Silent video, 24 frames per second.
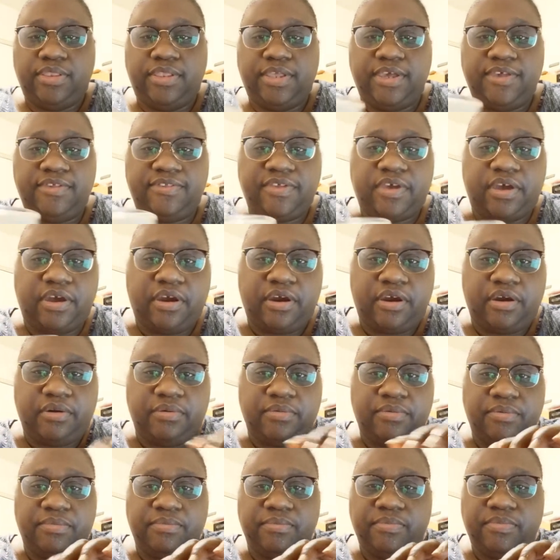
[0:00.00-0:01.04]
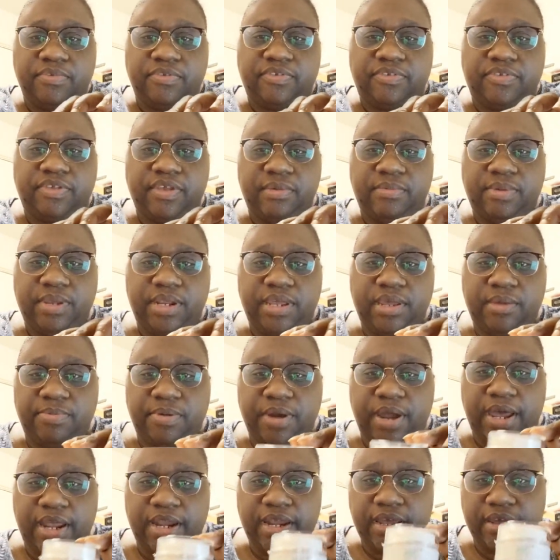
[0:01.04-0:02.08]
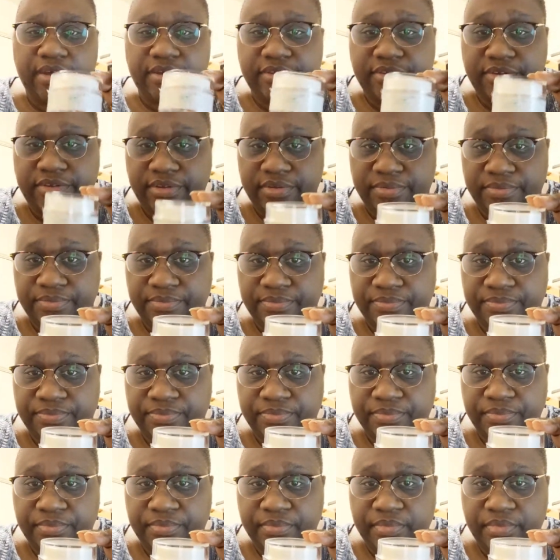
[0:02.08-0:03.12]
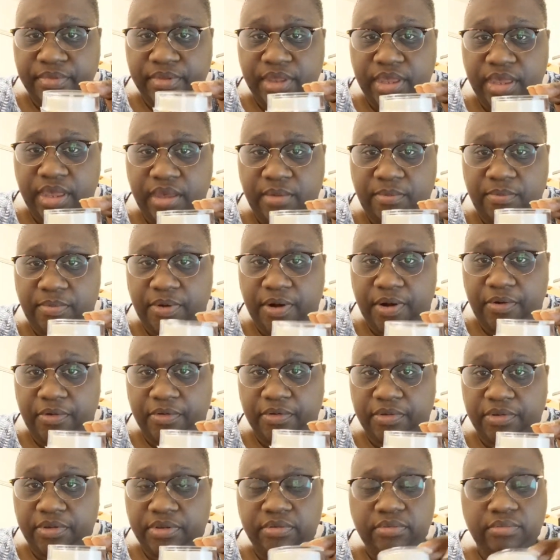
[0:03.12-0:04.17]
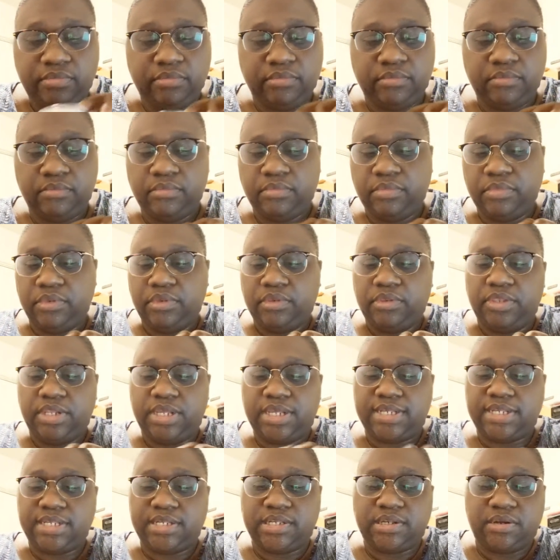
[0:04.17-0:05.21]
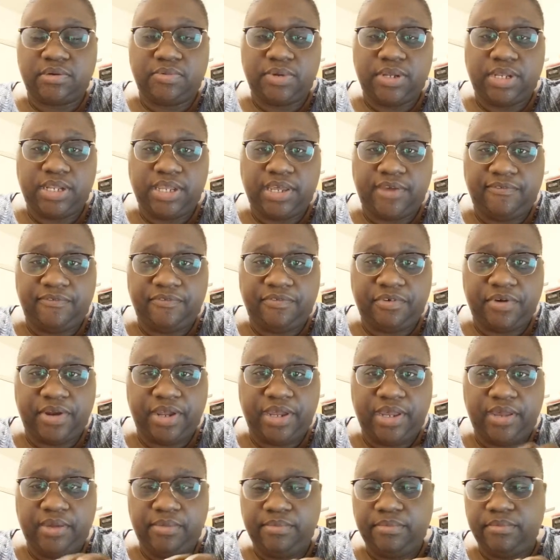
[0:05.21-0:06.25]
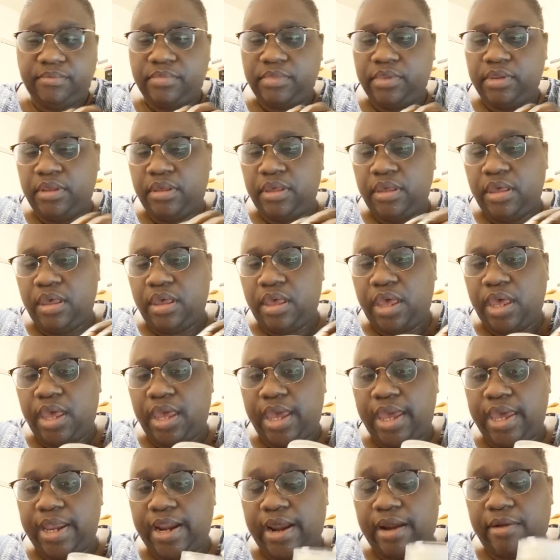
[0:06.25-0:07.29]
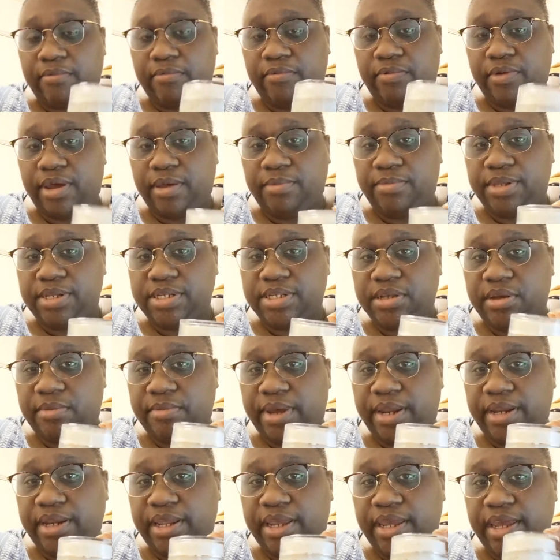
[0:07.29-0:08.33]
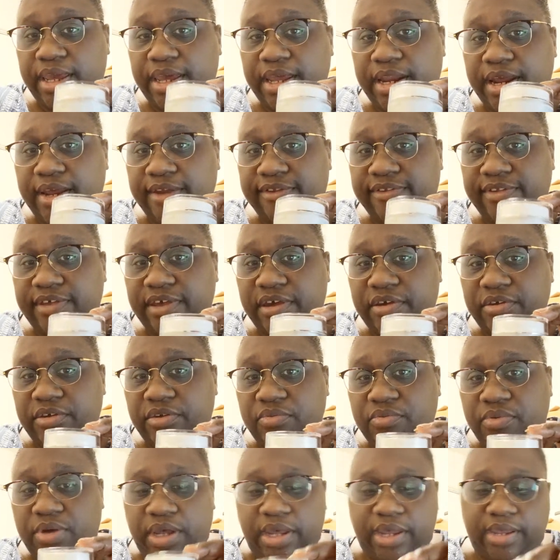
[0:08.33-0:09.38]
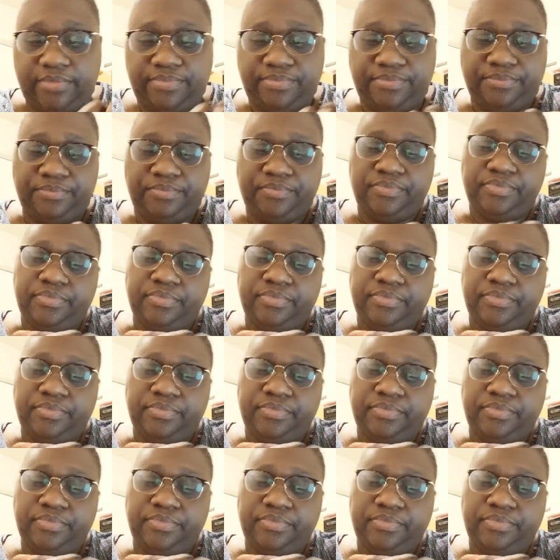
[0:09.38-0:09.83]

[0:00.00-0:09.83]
These are CBD products, Hemp Works. This is the relief cream, and I rub this on my knee, and I tell you what,